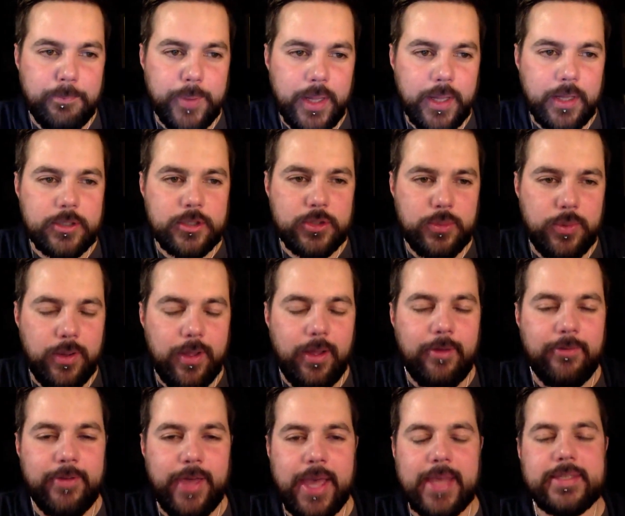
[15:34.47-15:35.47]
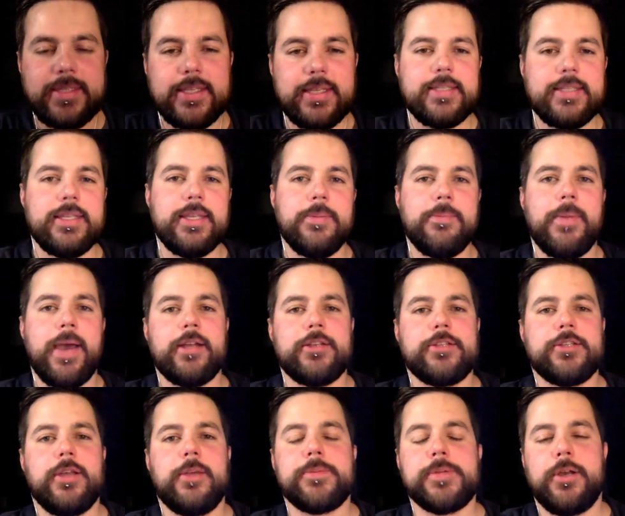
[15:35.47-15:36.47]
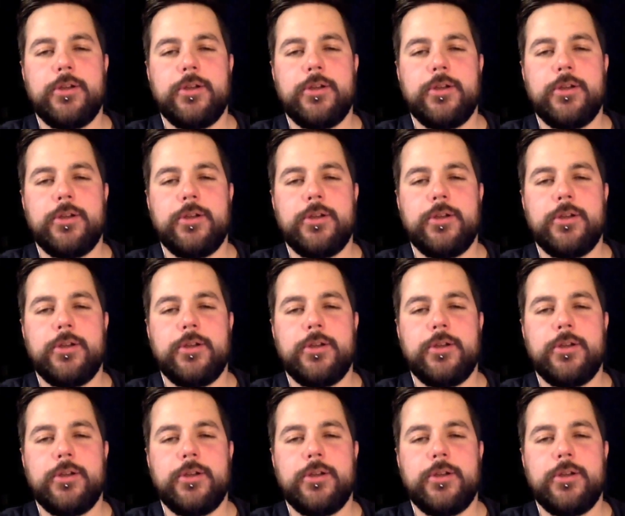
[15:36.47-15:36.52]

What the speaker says: Big 12 SEC matchups,